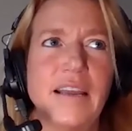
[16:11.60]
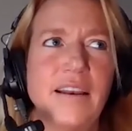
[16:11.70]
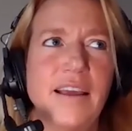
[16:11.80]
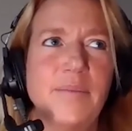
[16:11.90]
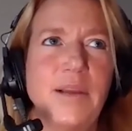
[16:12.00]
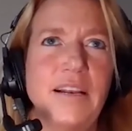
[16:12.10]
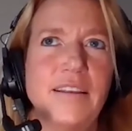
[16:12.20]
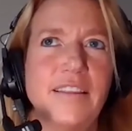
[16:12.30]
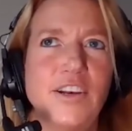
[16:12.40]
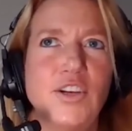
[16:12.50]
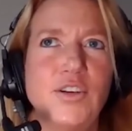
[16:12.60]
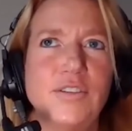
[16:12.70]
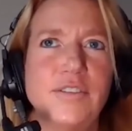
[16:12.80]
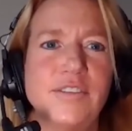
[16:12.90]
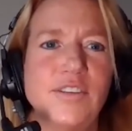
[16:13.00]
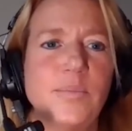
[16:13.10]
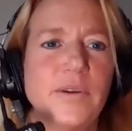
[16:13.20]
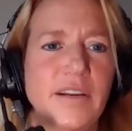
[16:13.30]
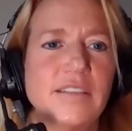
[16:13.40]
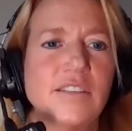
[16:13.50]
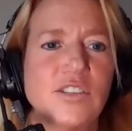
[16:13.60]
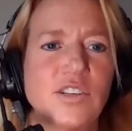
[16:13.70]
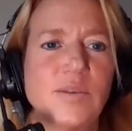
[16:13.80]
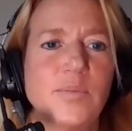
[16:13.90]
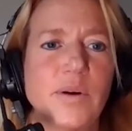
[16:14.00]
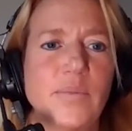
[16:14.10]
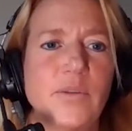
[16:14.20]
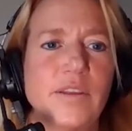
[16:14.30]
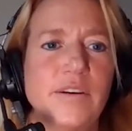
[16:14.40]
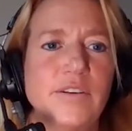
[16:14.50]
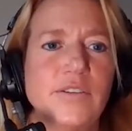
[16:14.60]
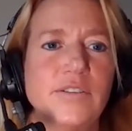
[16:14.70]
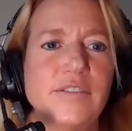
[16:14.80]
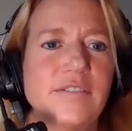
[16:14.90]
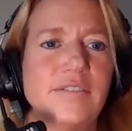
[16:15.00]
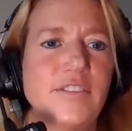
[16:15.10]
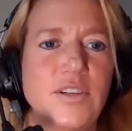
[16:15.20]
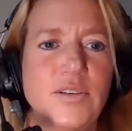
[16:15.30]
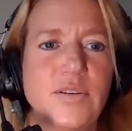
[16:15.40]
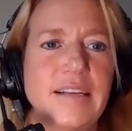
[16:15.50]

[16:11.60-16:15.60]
And I mean, the news, you bring on such a good point with the news too.